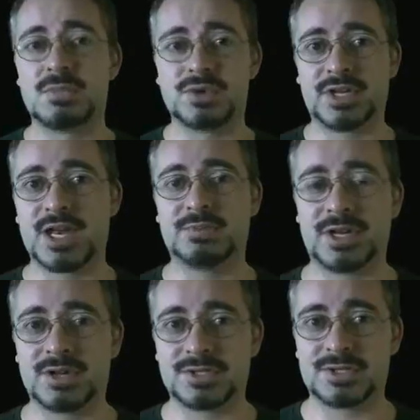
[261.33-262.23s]
more than
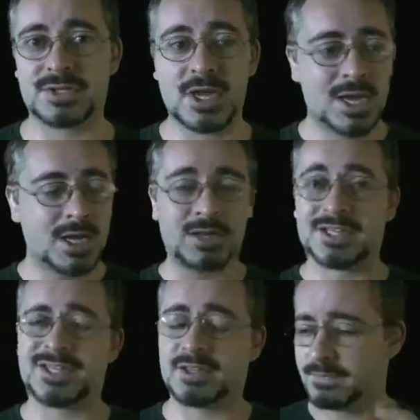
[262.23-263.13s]
anyone else's.
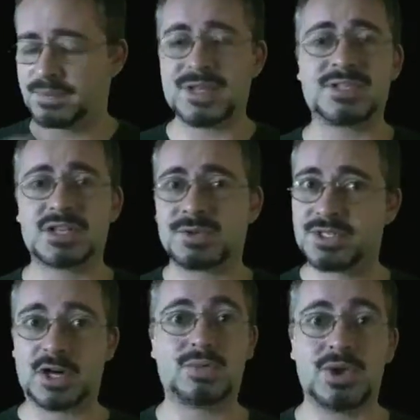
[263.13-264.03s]
Like I said, the PlayStation
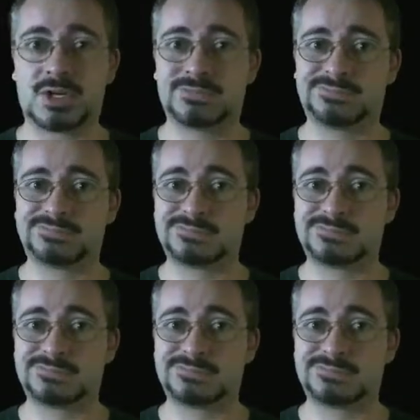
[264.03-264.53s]
one's going to work.